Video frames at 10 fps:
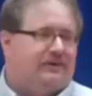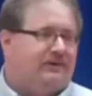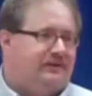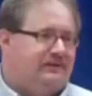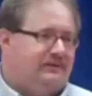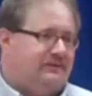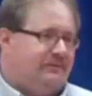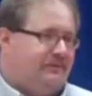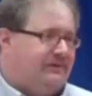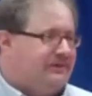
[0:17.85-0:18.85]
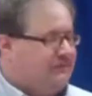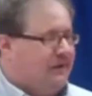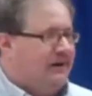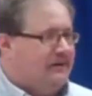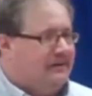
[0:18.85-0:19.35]
where he's where he's
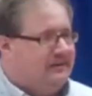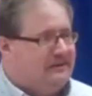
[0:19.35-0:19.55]
writing